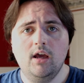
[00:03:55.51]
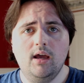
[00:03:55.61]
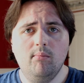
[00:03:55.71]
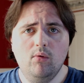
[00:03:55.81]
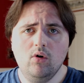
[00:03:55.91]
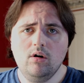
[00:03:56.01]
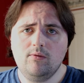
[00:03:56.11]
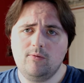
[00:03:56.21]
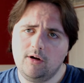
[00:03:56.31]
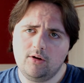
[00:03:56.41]
and more
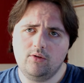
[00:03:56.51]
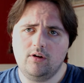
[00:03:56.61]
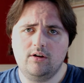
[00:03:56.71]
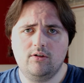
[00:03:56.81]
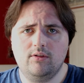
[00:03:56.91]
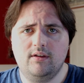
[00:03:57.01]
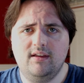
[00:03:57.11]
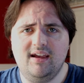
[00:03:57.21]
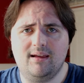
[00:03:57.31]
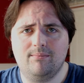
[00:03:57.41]
of what goes on during the
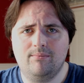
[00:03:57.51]
day?